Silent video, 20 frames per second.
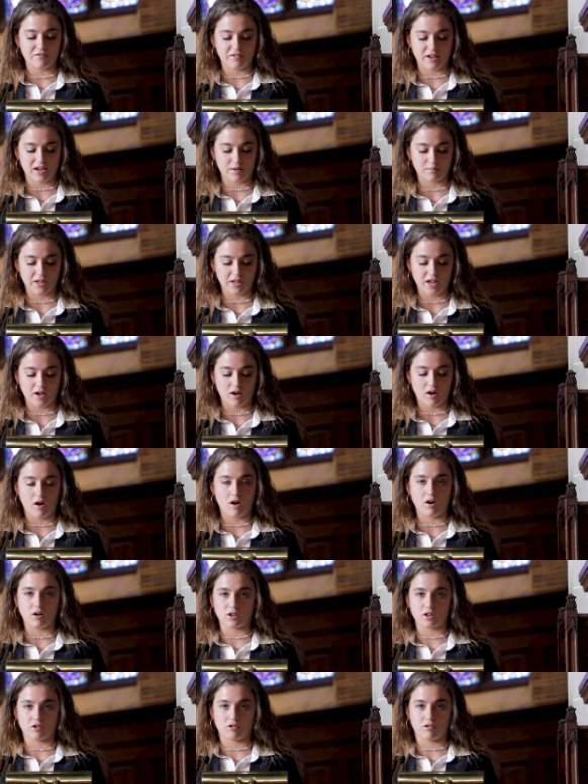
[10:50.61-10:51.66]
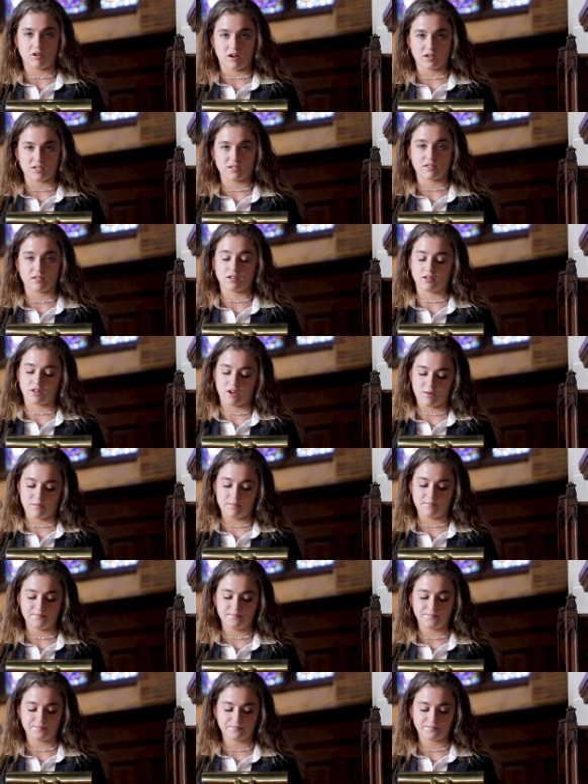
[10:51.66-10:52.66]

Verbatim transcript: family all across the globe.